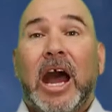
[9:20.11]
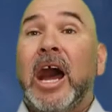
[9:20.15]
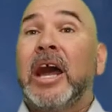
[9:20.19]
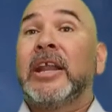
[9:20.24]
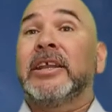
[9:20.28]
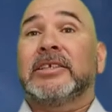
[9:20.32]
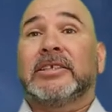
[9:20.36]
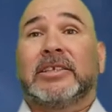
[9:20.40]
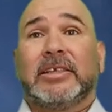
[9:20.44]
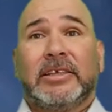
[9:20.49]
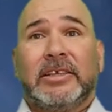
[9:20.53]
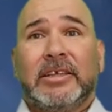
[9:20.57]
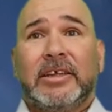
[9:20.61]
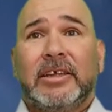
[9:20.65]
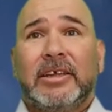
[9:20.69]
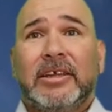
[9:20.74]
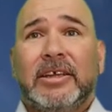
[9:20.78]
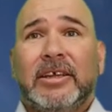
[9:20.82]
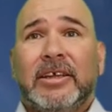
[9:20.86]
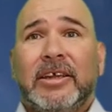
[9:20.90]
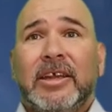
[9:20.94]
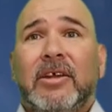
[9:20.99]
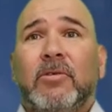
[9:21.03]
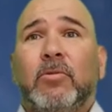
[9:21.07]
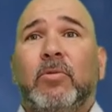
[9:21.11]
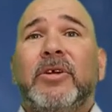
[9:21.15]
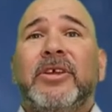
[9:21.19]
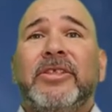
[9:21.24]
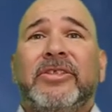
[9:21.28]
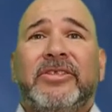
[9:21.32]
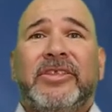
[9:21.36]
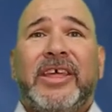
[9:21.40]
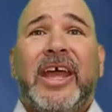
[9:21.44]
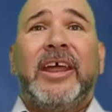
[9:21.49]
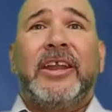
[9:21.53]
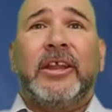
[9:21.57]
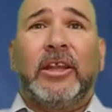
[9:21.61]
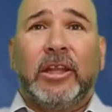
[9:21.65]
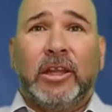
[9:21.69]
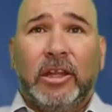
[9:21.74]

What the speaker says: Honestly, with that